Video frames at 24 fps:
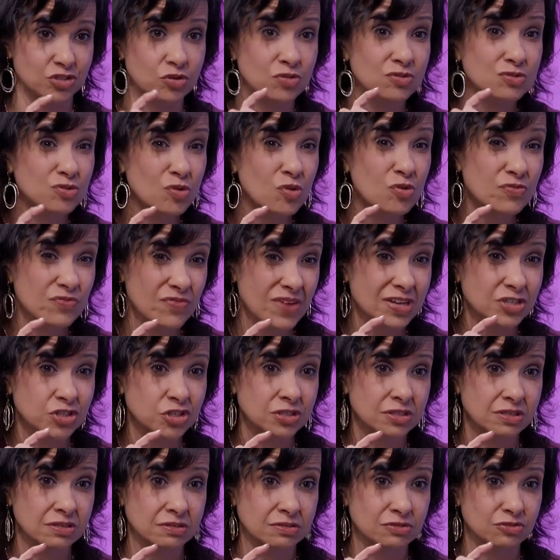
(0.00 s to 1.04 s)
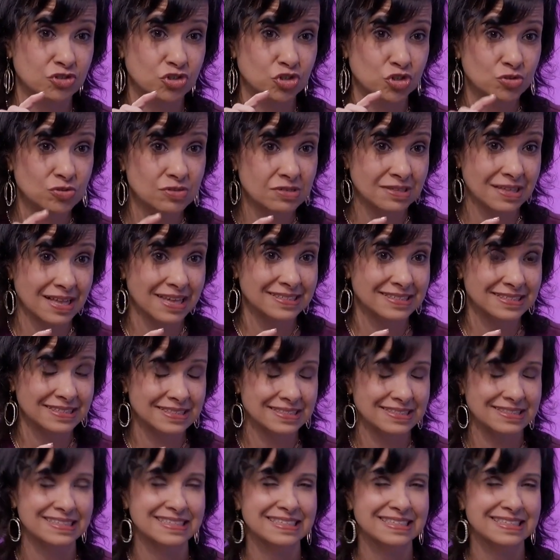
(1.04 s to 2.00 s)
You know those old-fashioned little juice glasses?